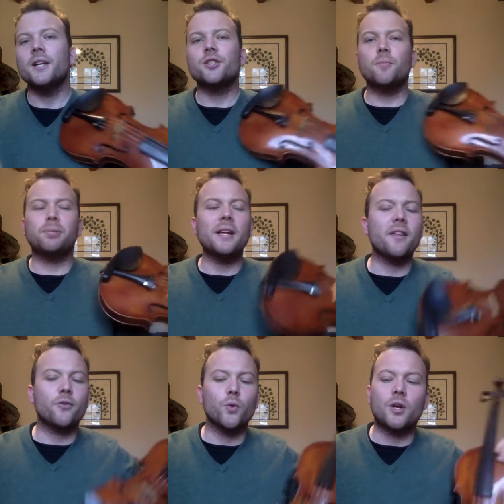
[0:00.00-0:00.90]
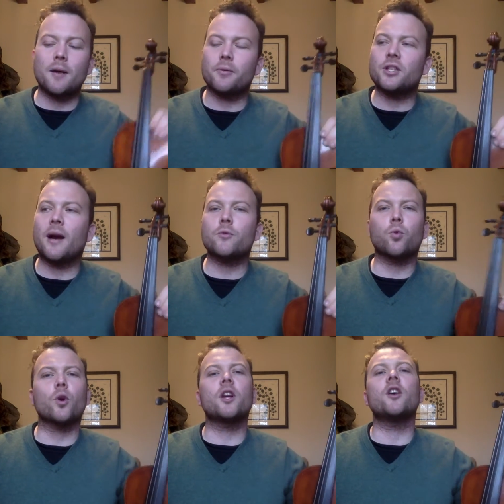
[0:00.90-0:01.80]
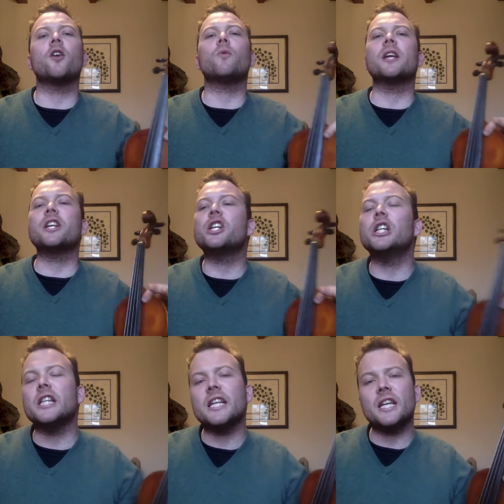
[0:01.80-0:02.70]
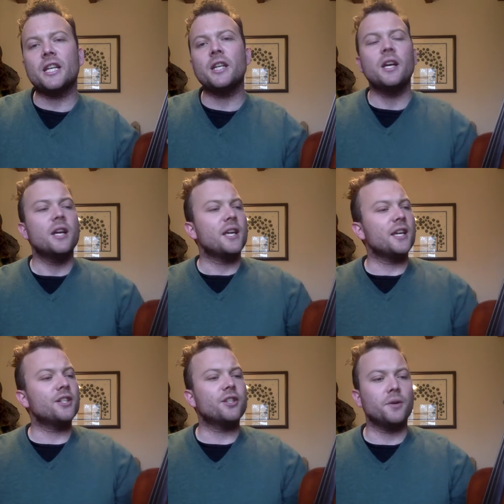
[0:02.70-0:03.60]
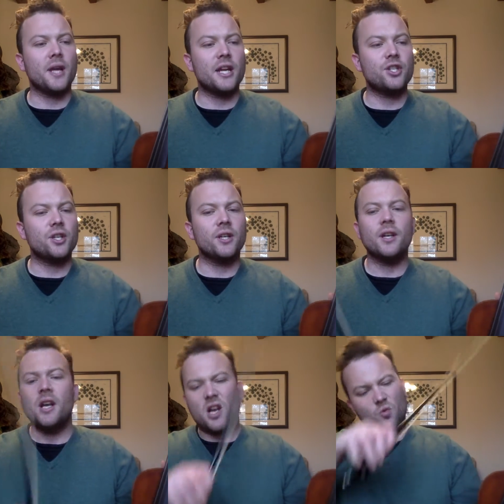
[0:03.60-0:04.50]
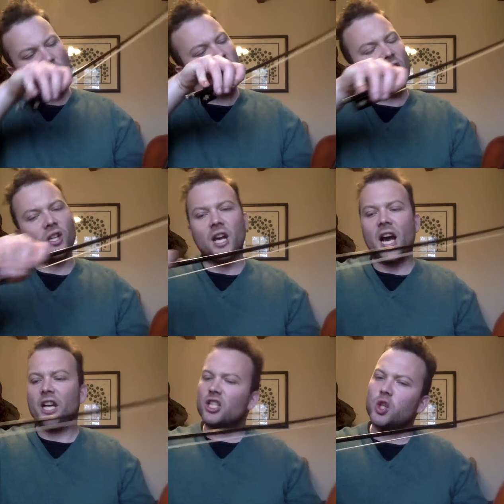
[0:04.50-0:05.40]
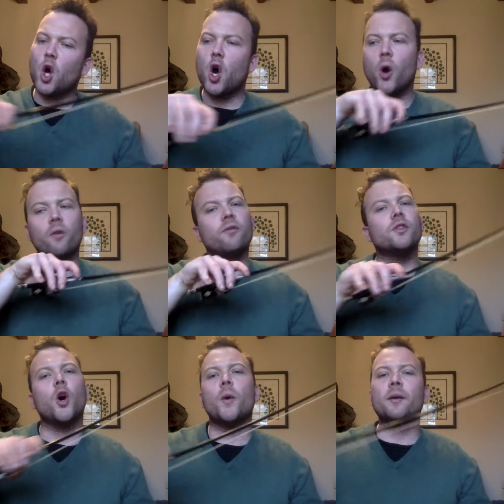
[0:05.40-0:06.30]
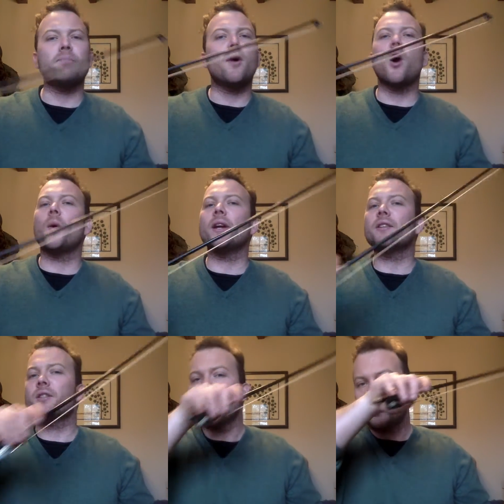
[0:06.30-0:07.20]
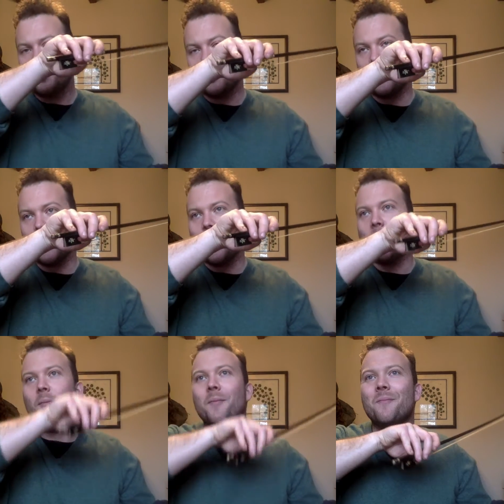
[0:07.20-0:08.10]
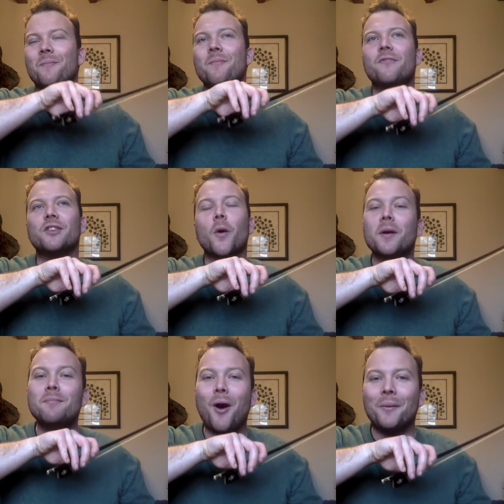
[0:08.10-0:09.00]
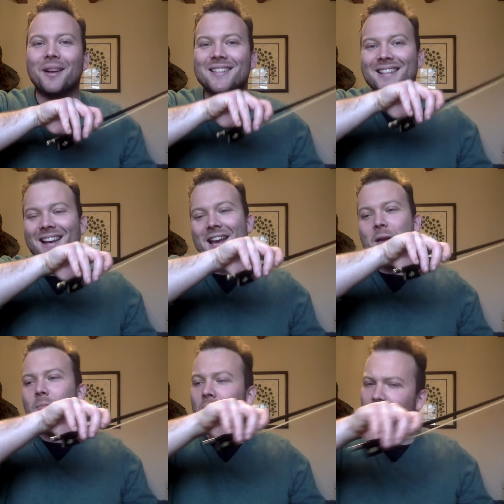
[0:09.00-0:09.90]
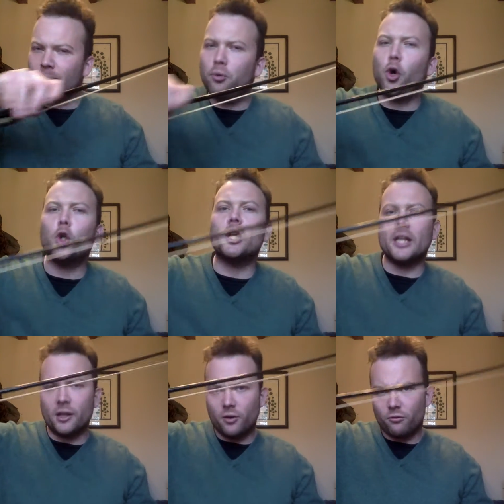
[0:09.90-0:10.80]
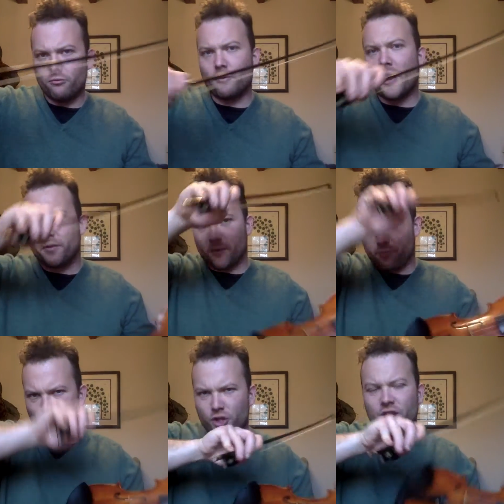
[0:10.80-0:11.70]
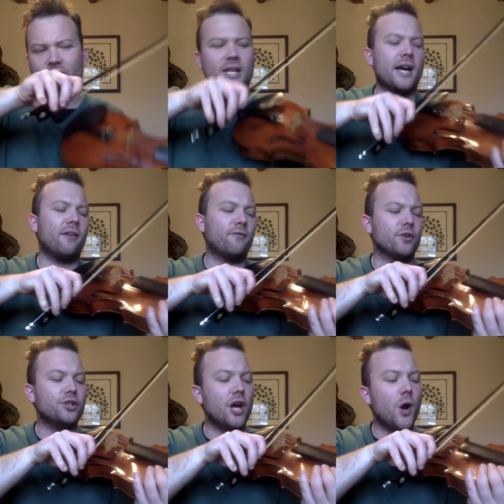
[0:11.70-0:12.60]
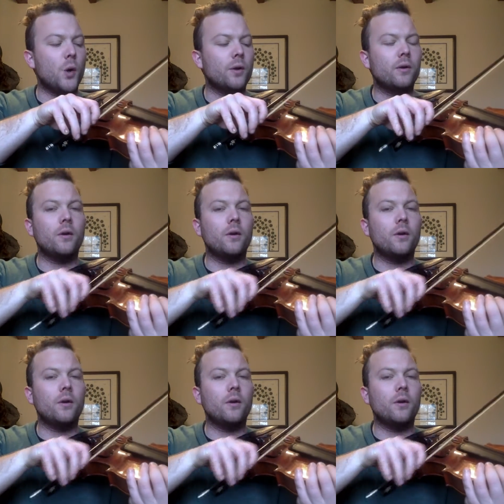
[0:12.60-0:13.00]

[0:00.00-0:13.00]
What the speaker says: so play that through a couple times, working on really clean intonation, working on nice, long, flowing bowings, flowing bowings. Let it pulling rather than pushing down for tone.